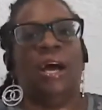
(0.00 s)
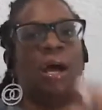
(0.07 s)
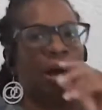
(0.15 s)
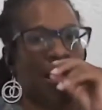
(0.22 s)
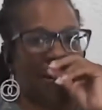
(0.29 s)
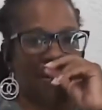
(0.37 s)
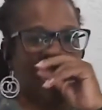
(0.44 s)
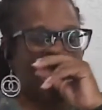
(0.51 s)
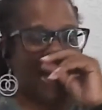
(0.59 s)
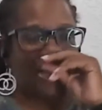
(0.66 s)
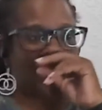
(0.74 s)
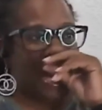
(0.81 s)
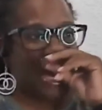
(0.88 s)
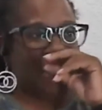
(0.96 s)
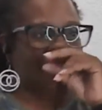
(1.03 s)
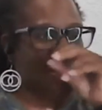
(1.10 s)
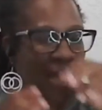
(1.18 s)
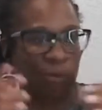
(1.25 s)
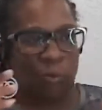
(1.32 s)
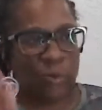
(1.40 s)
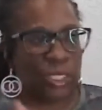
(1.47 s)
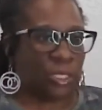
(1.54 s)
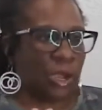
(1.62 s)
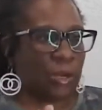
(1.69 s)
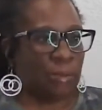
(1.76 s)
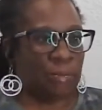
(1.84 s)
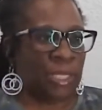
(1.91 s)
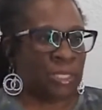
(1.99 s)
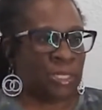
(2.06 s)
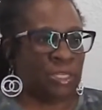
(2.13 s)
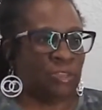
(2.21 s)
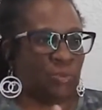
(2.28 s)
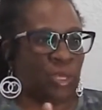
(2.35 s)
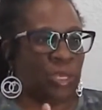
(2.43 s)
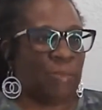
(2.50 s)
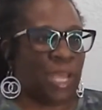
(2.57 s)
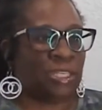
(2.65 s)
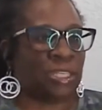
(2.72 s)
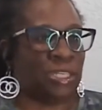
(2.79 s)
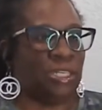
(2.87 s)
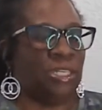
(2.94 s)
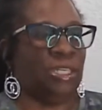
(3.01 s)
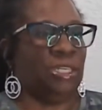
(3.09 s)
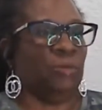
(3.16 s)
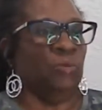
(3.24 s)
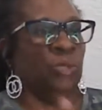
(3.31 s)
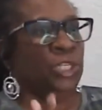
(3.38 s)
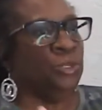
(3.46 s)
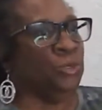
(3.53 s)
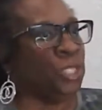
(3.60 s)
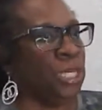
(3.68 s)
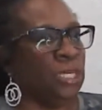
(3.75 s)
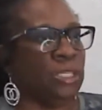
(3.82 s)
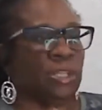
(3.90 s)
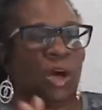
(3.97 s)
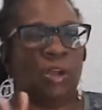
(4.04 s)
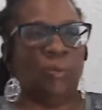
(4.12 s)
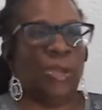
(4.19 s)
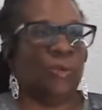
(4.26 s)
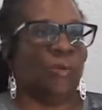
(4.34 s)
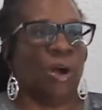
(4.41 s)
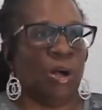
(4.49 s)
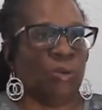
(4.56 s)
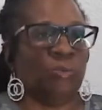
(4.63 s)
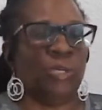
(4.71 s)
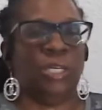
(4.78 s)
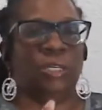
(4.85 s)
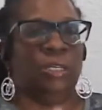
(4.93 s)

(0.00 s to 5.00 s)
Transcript: A lot of times that when we start a business, we do things all the way wrong.